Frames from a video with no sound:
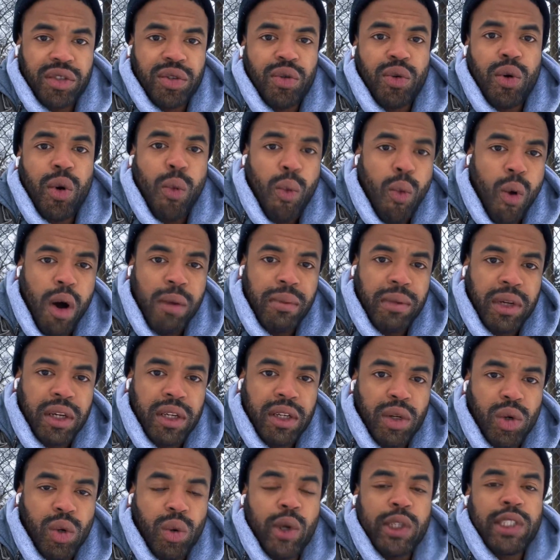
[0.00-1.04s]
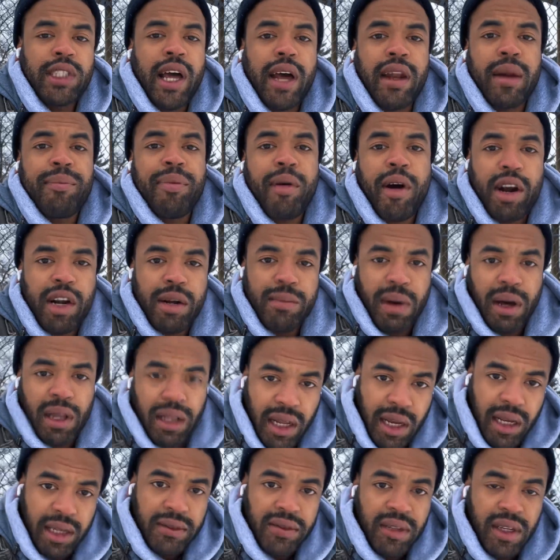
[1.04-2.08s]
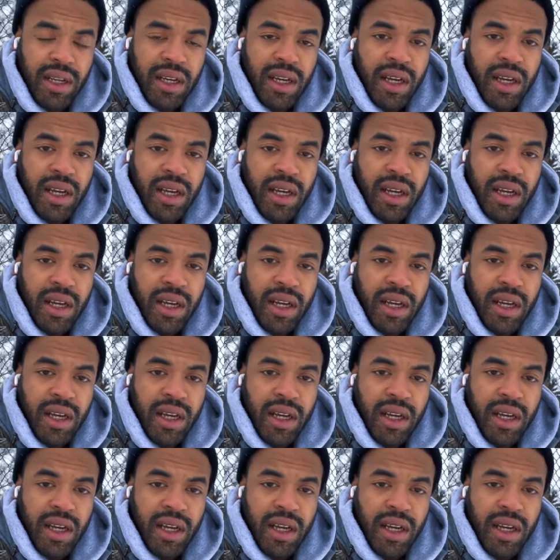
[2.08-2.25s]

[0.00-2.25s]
to a woman who is not a part of my life?